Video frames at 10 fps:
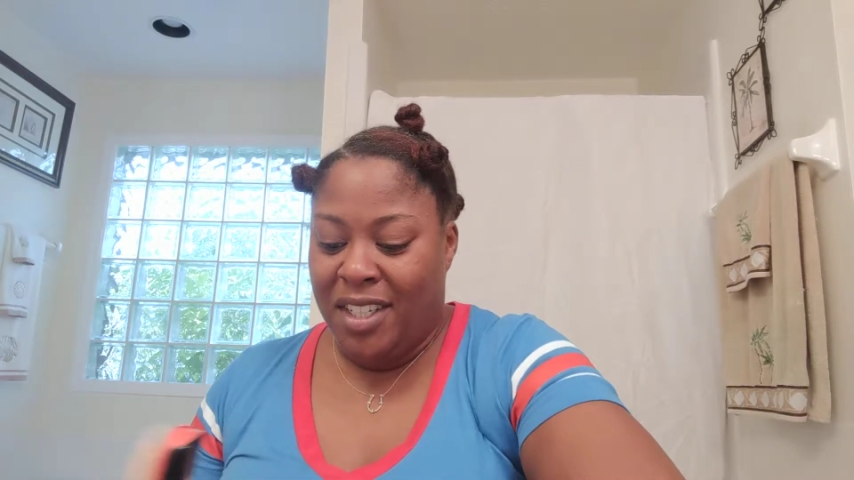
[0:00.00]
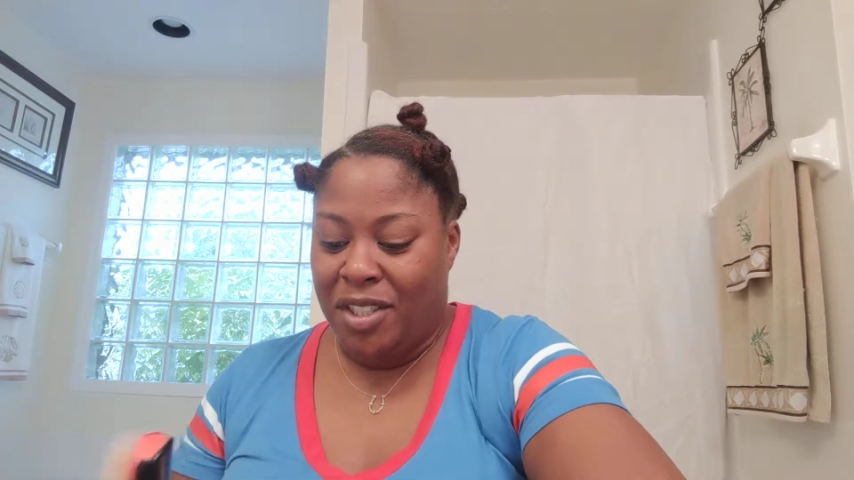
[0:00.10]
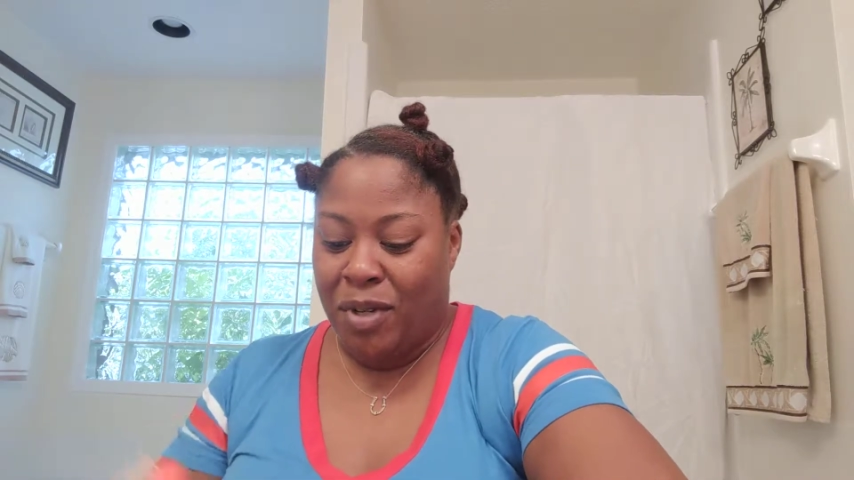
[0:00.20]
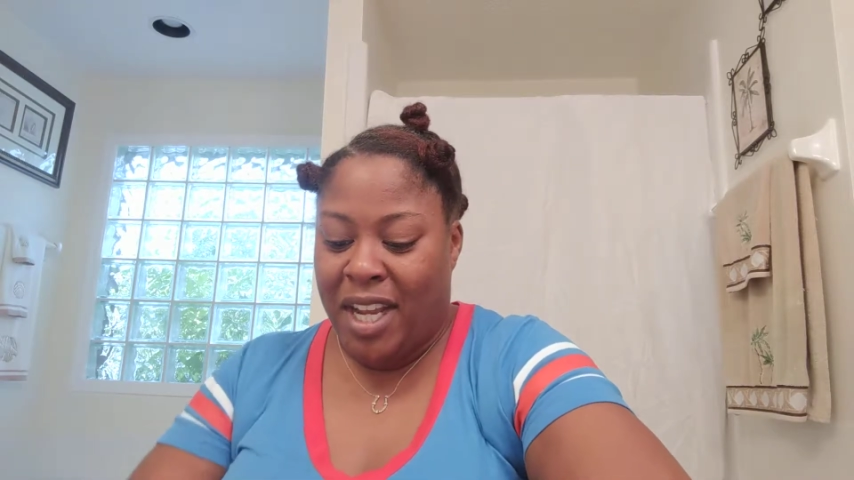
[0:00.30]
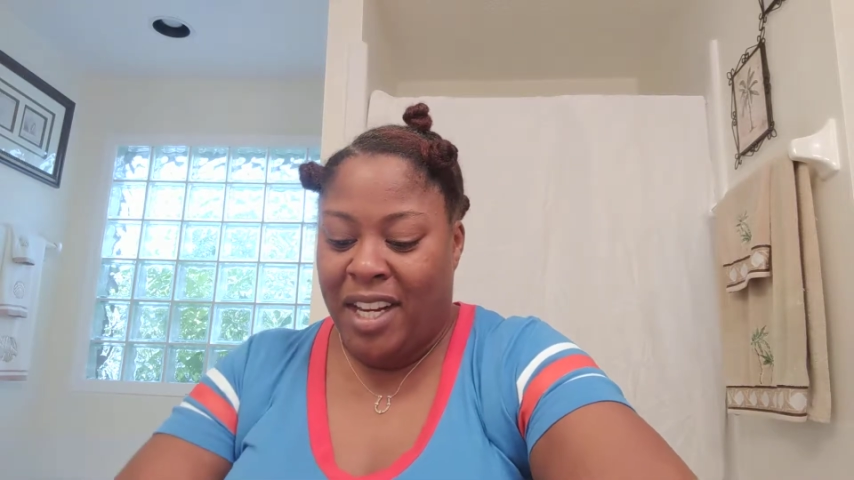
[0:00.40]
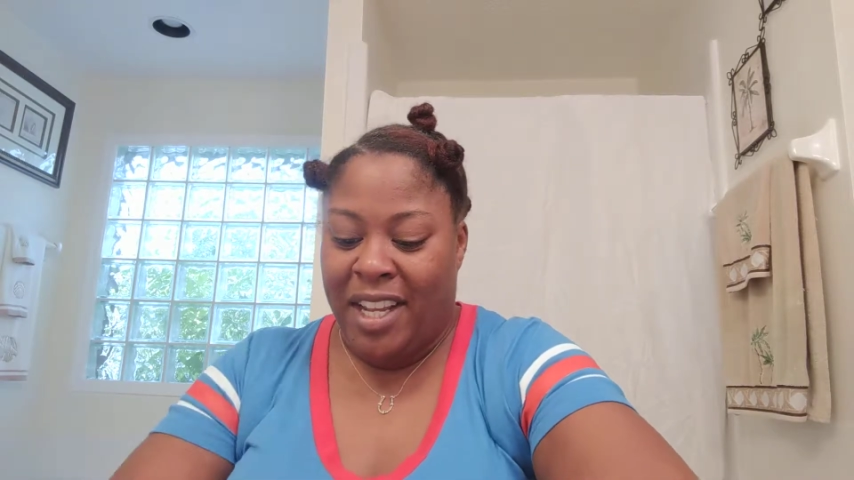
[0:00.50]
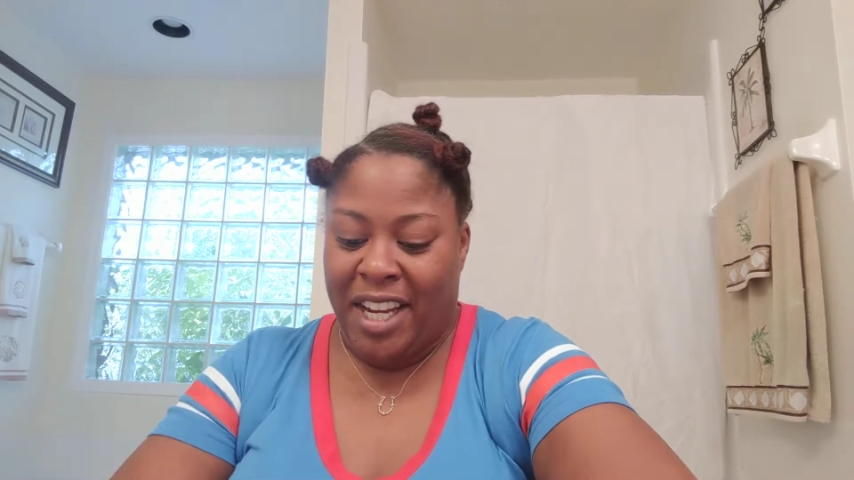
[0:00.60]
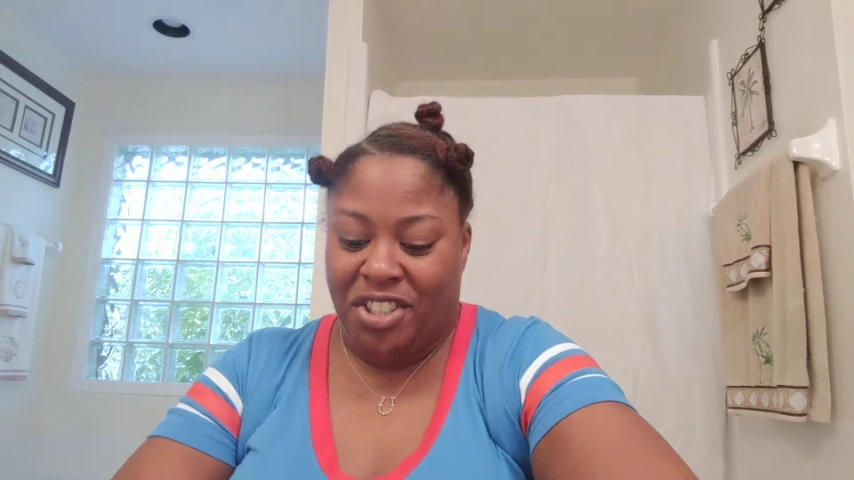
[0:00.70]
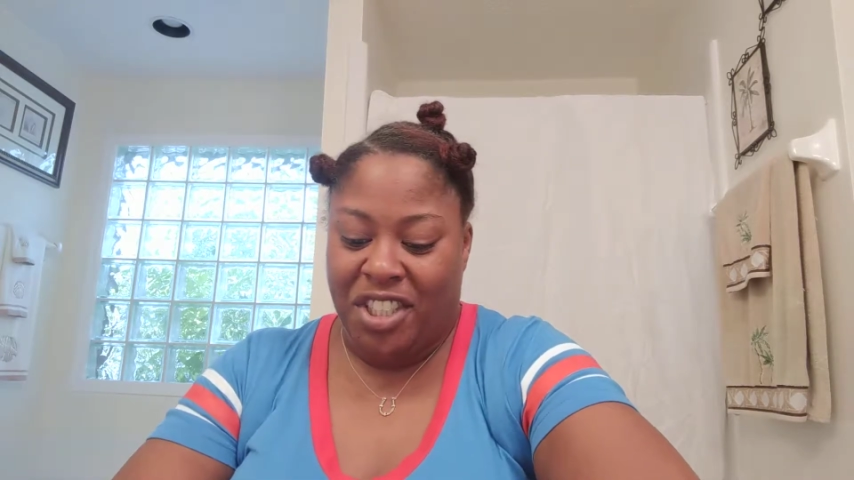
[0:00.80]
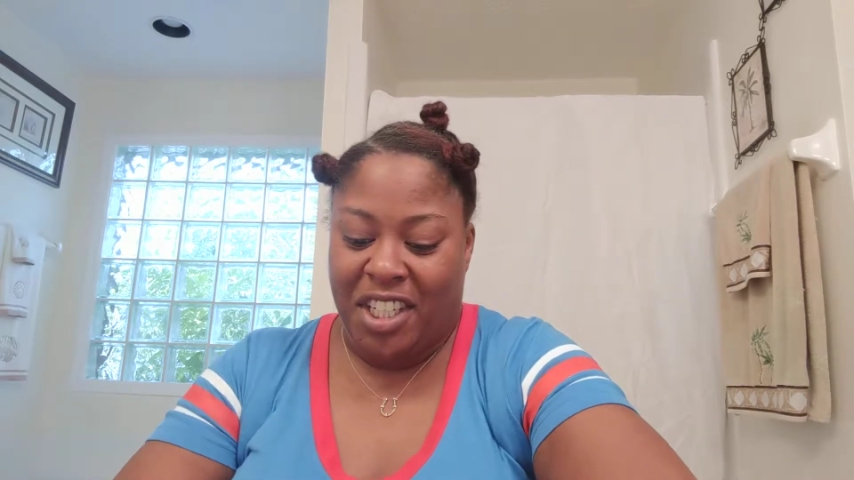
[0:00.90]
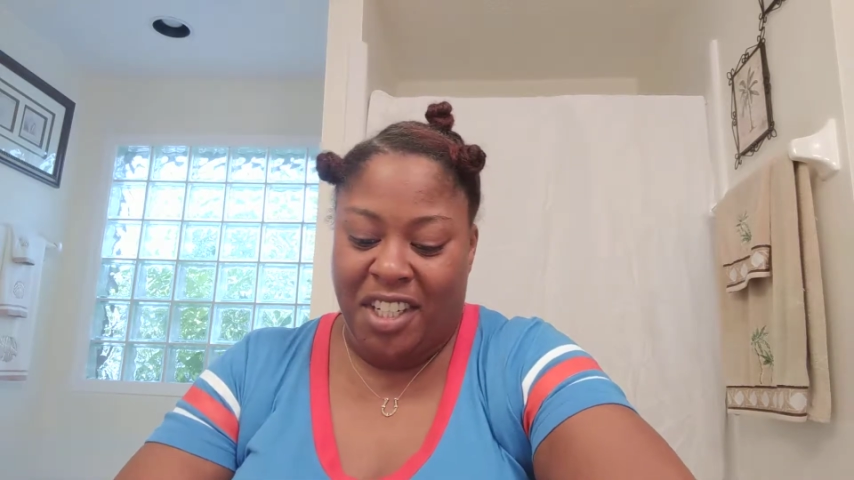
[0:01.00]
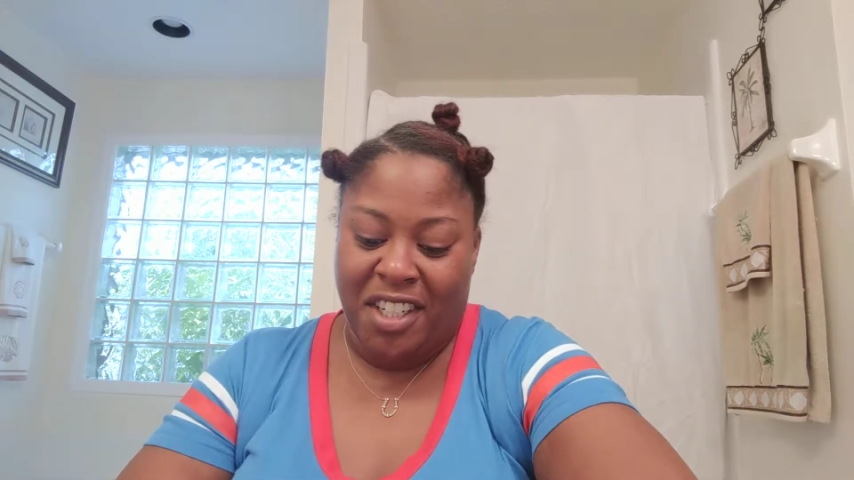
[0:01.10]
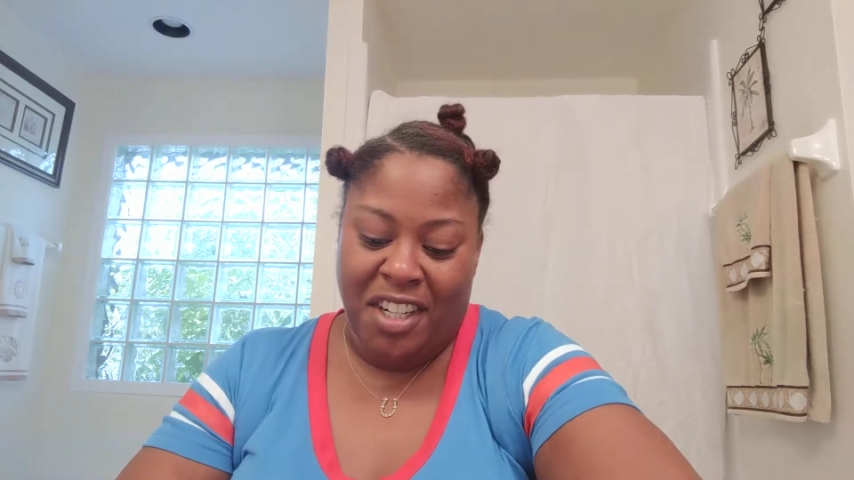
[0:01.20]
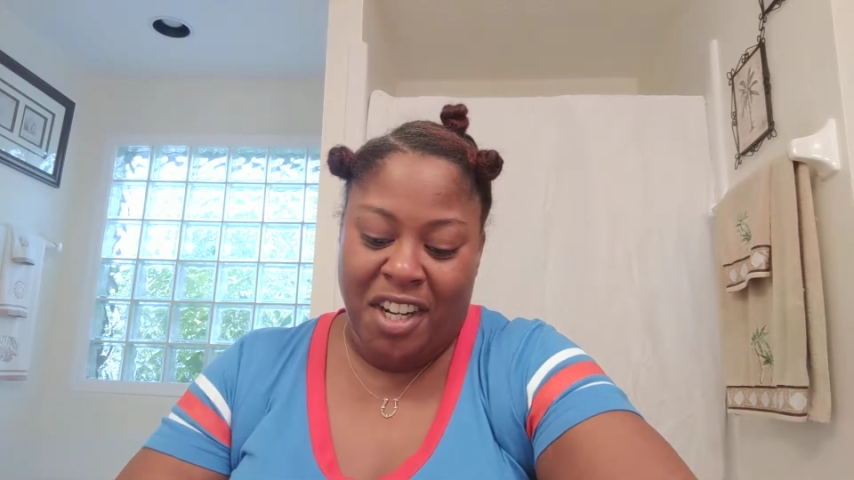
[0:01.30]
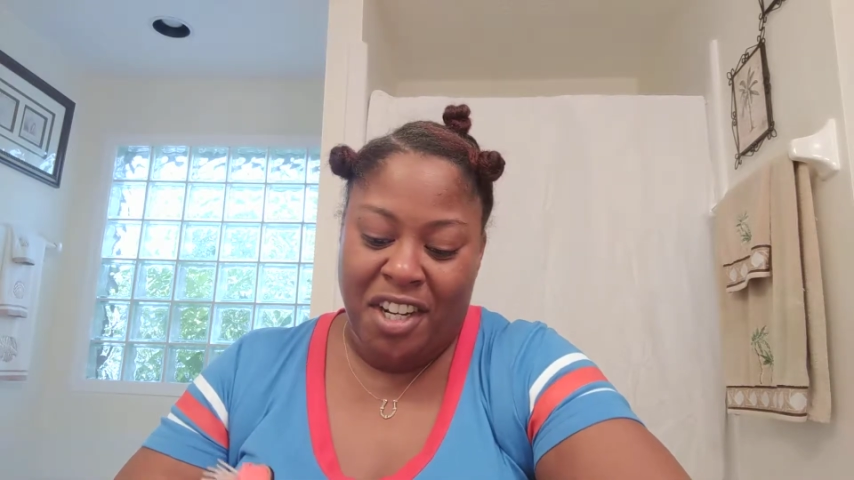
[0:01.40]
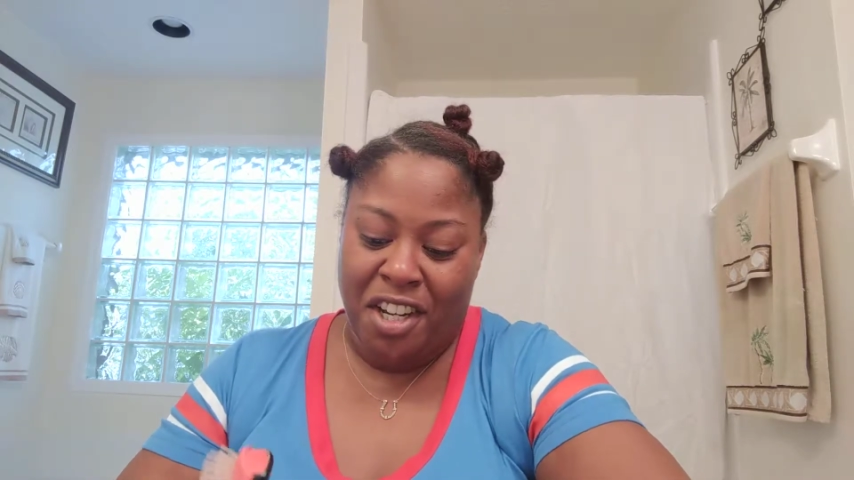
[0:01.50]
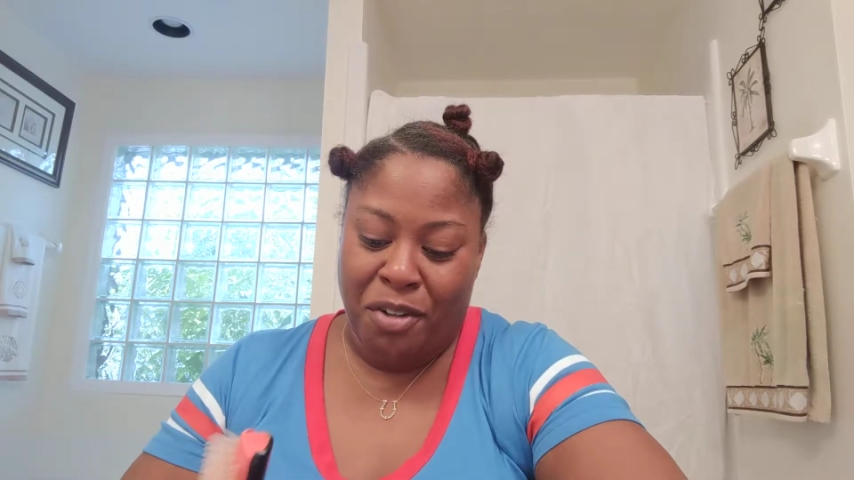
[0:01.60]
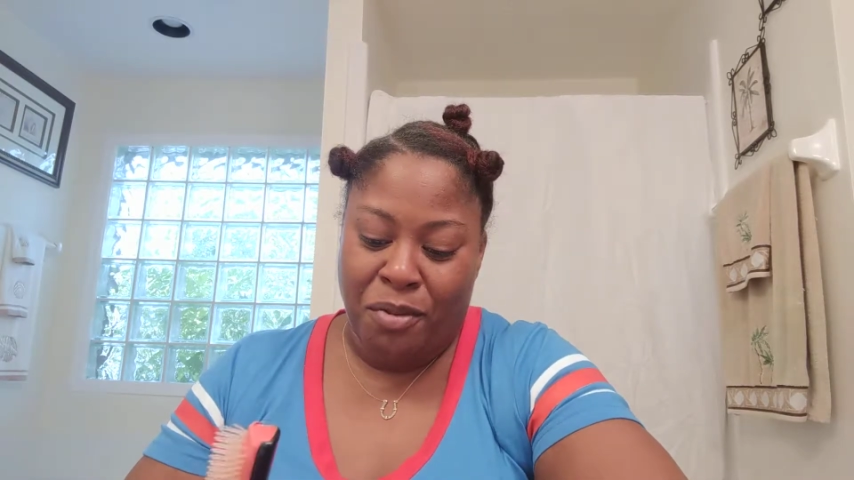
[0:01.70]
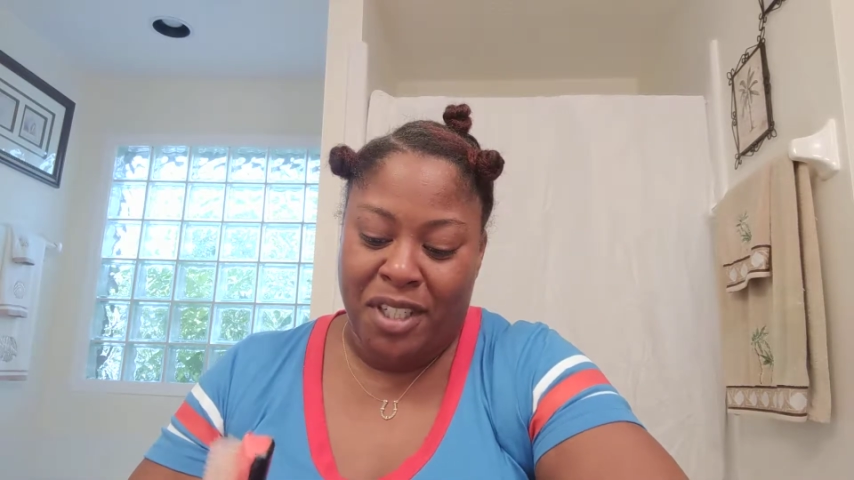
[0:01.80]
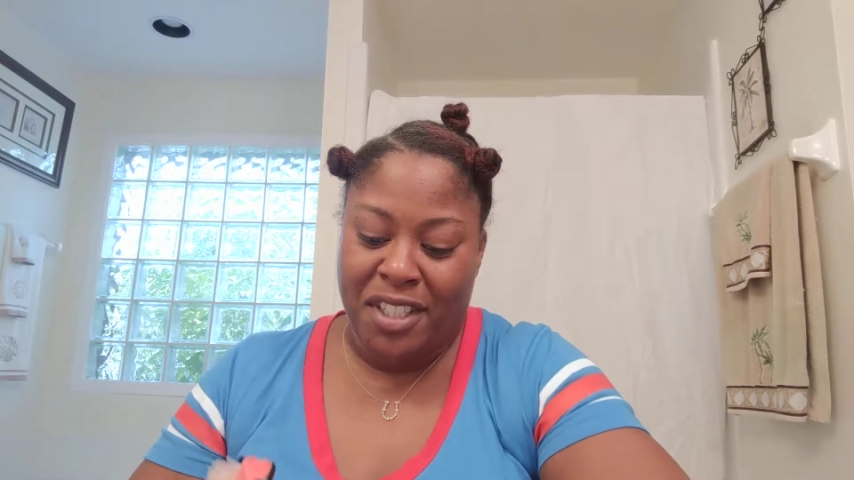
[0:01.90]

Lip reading: So I had to actually get another one.